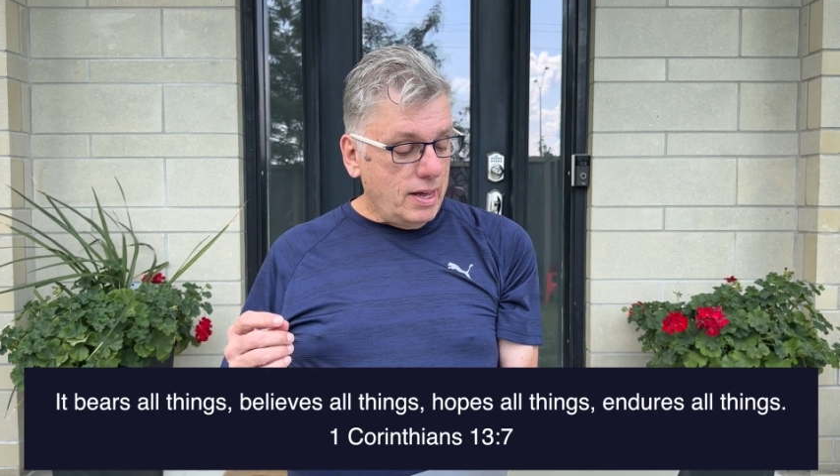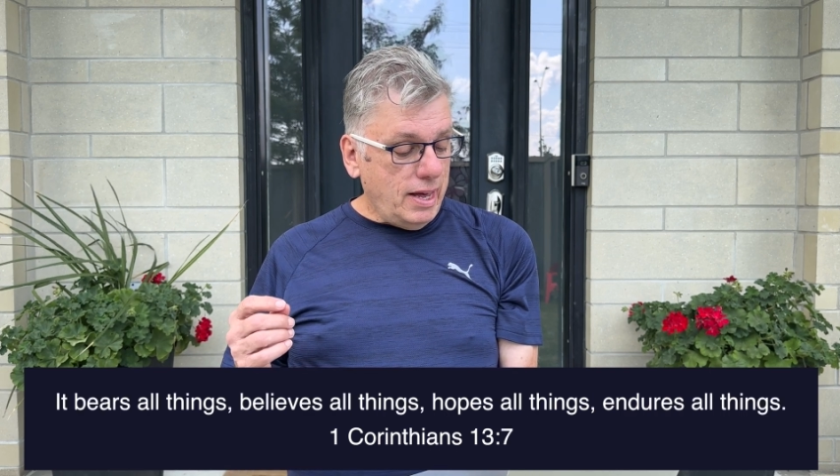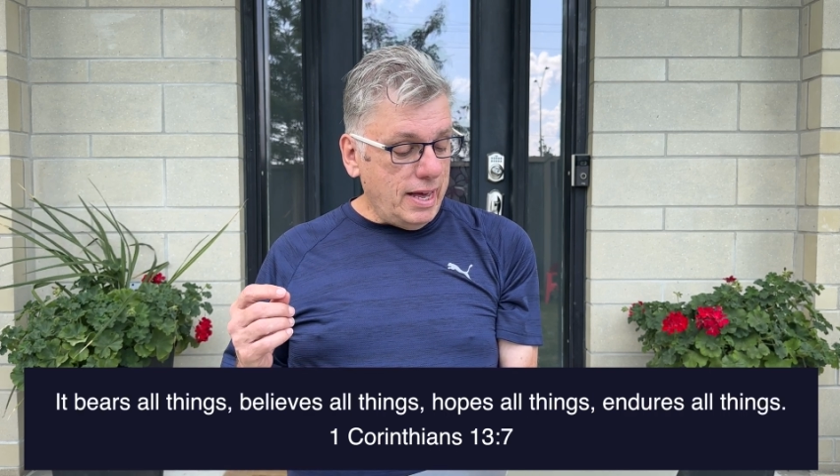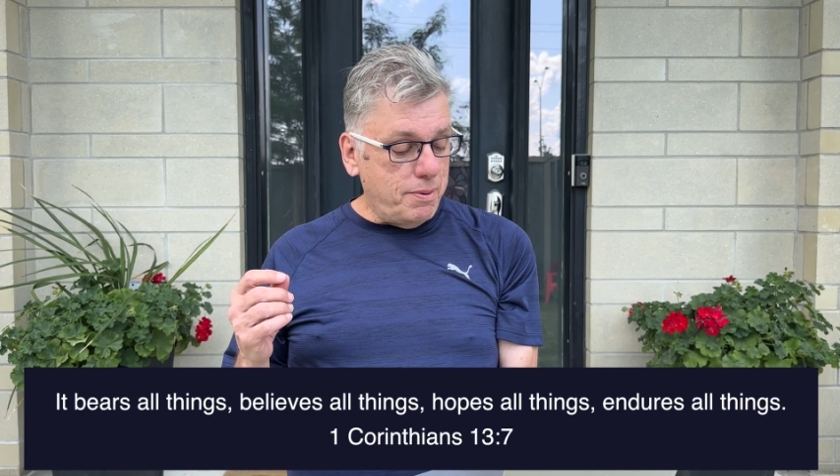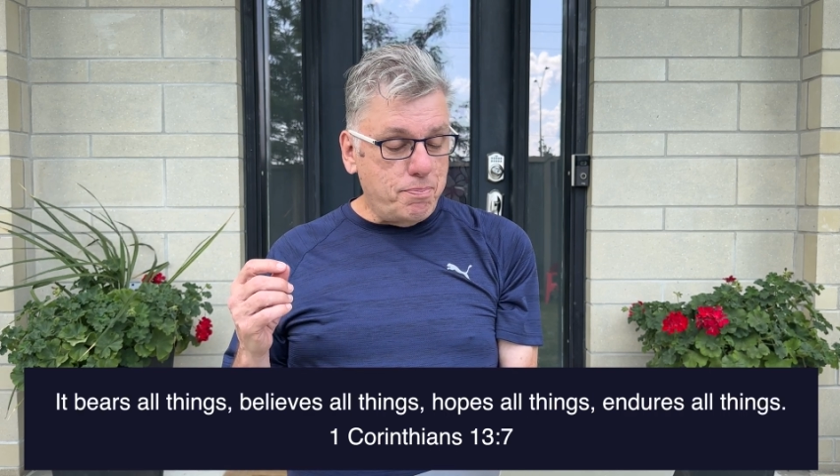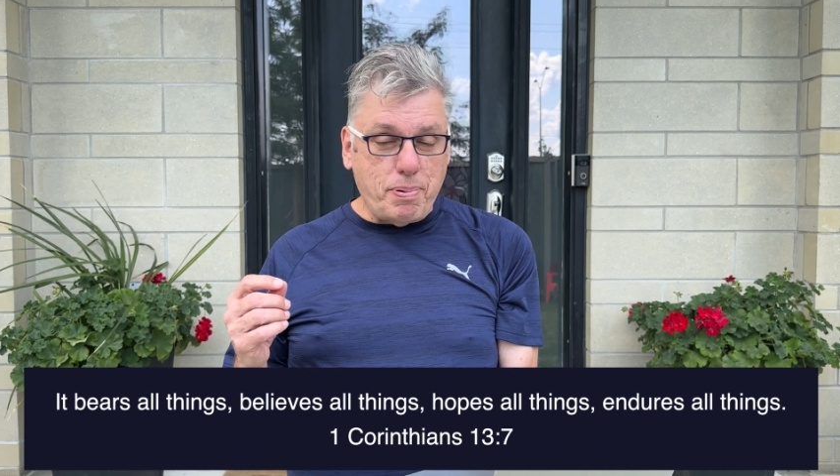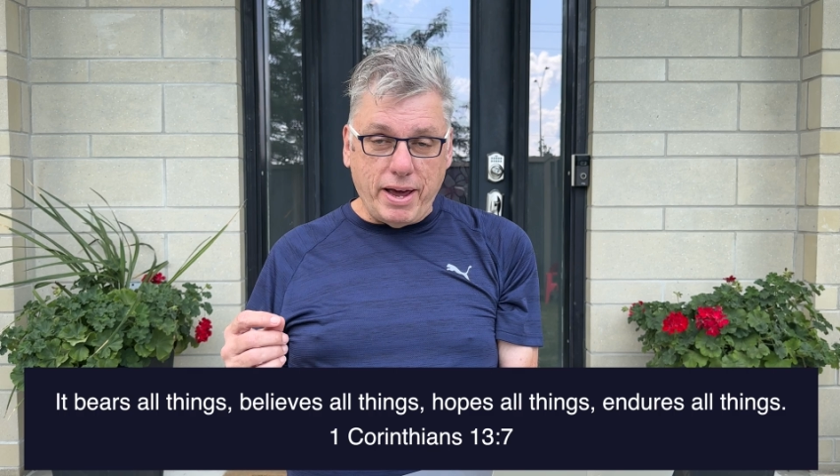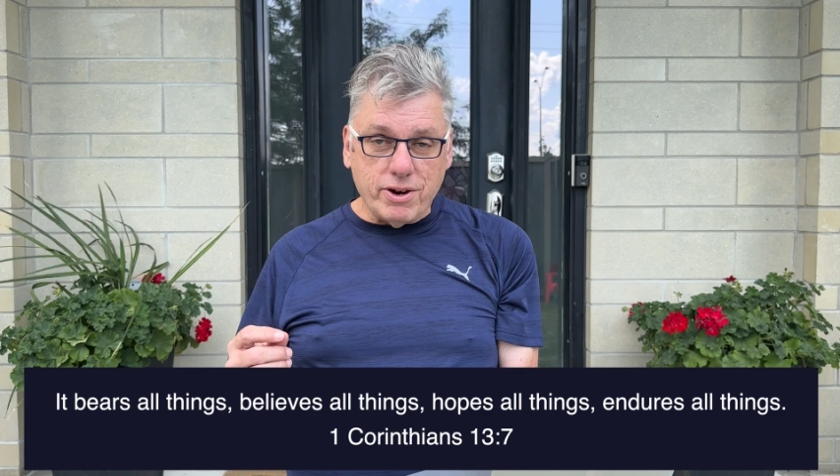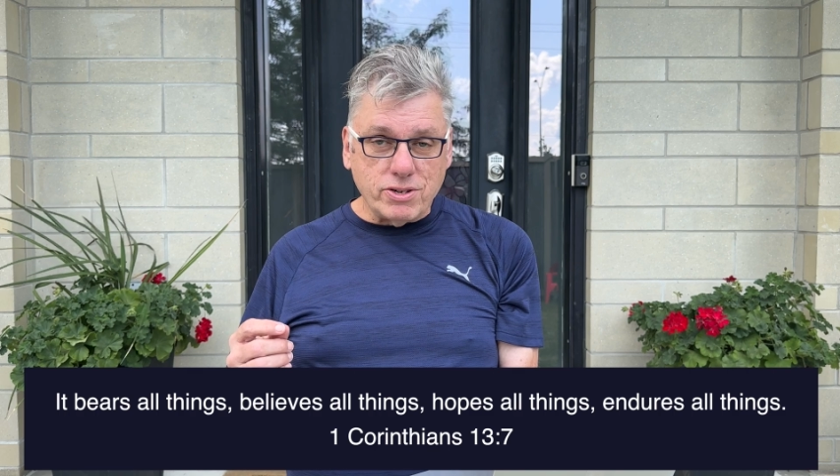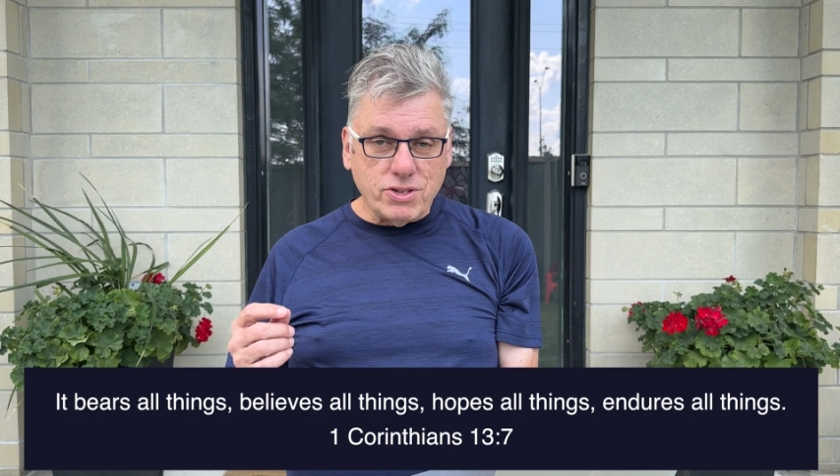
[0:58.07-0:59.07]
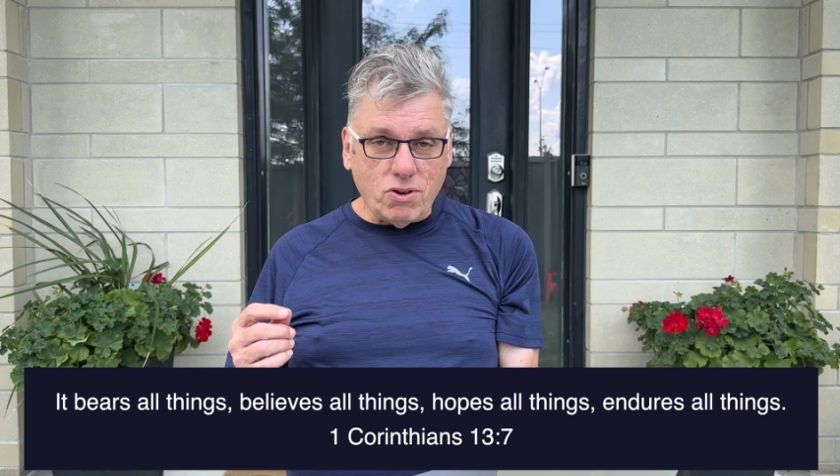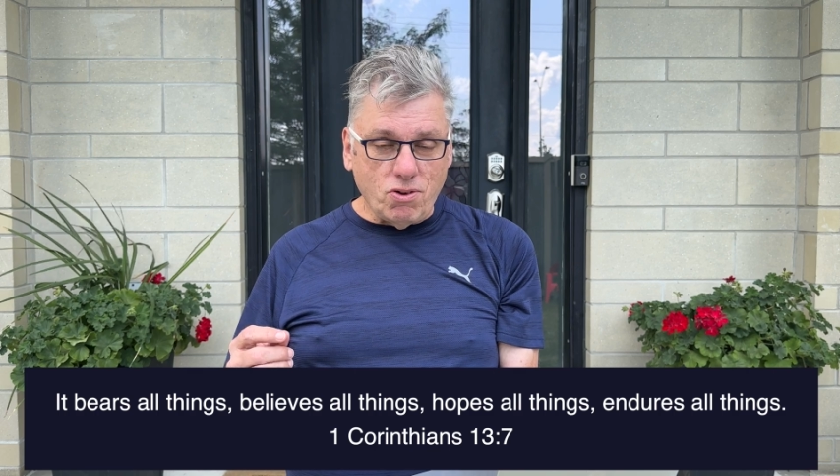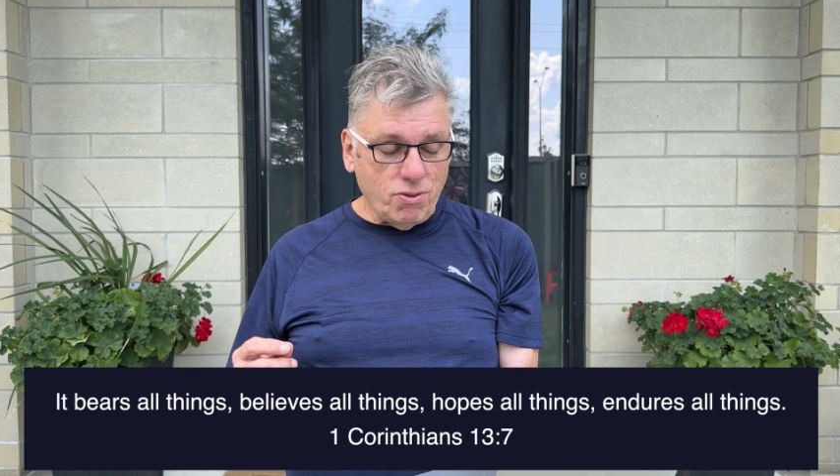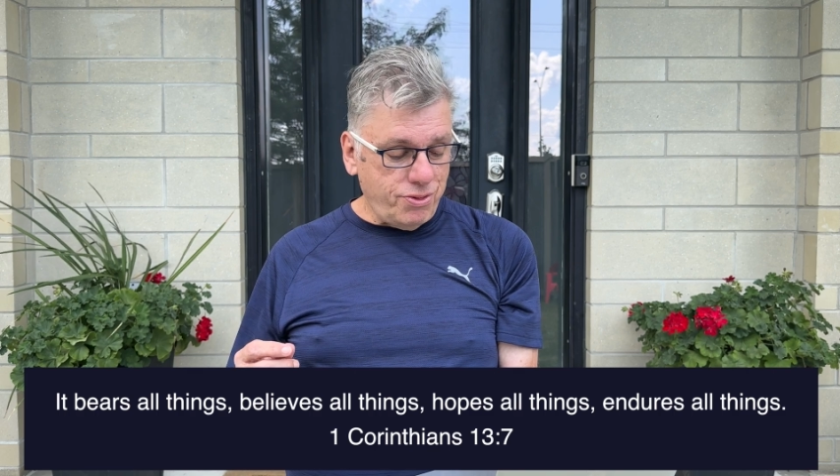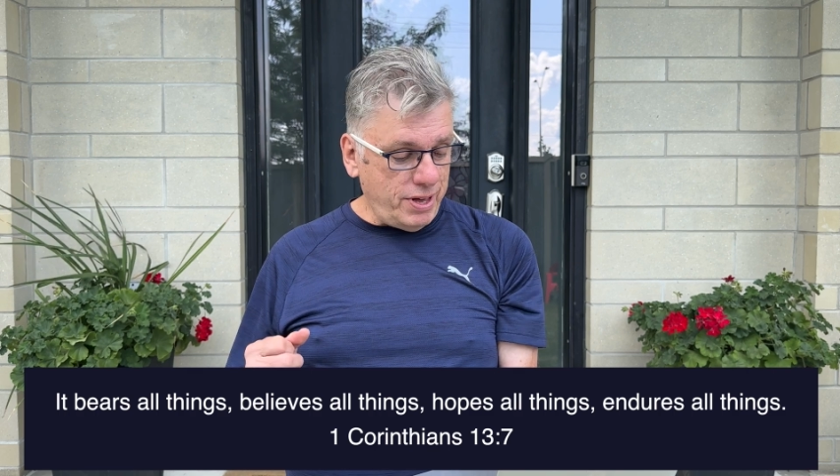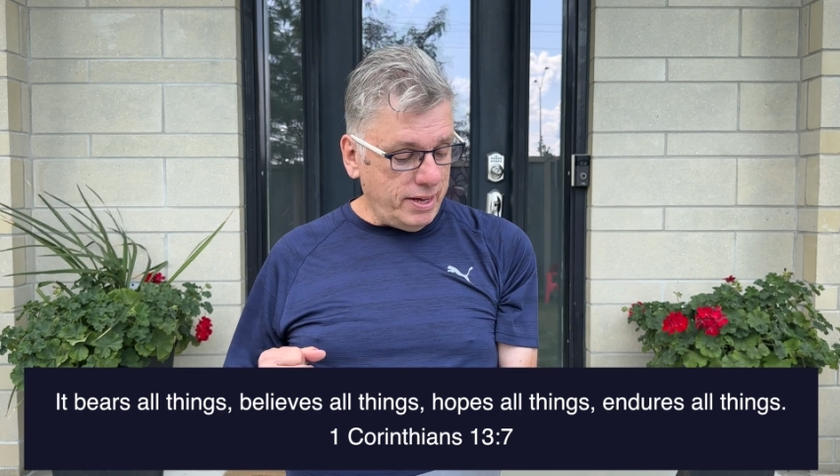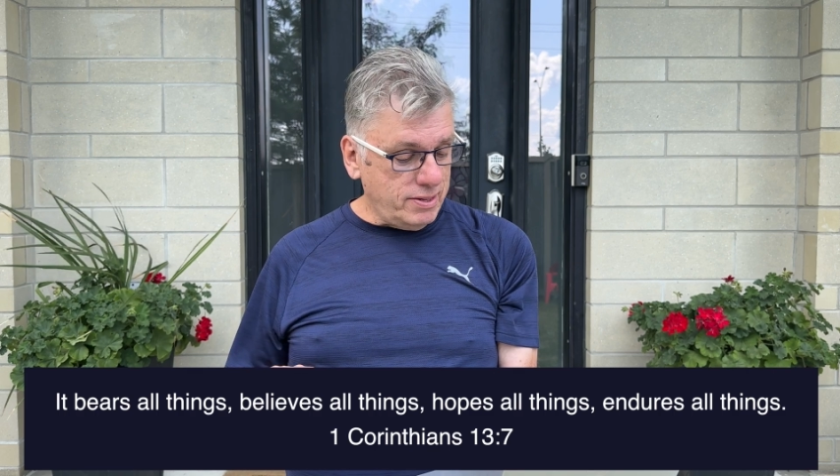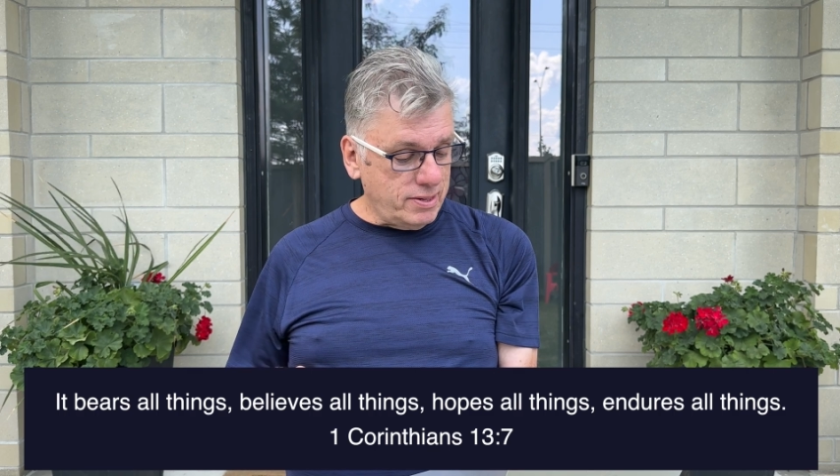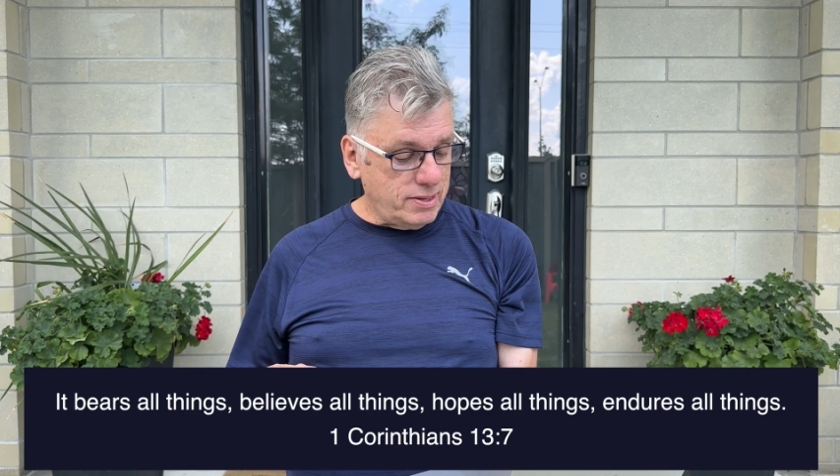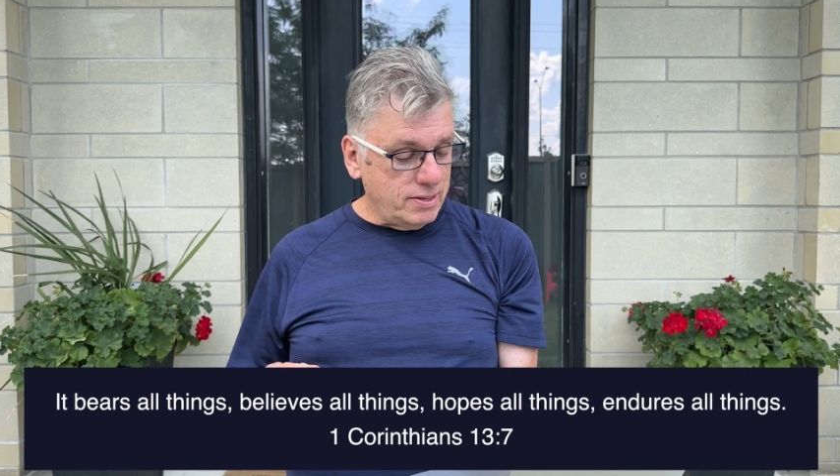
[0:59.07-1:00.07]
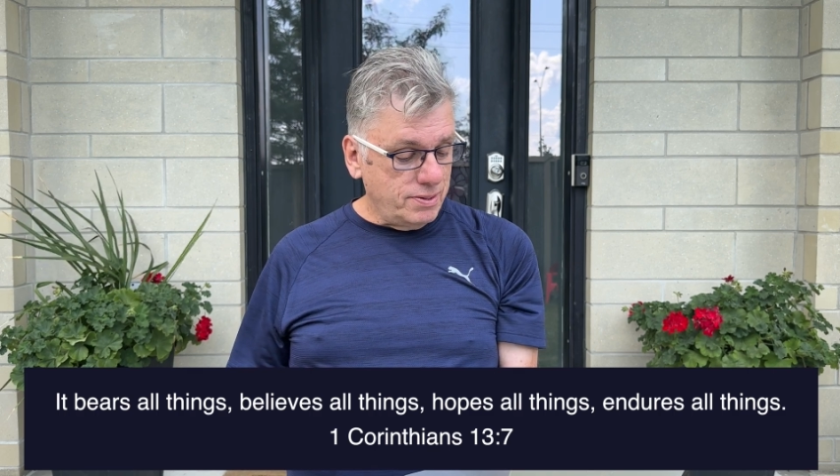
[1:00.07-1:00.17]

It bears all things,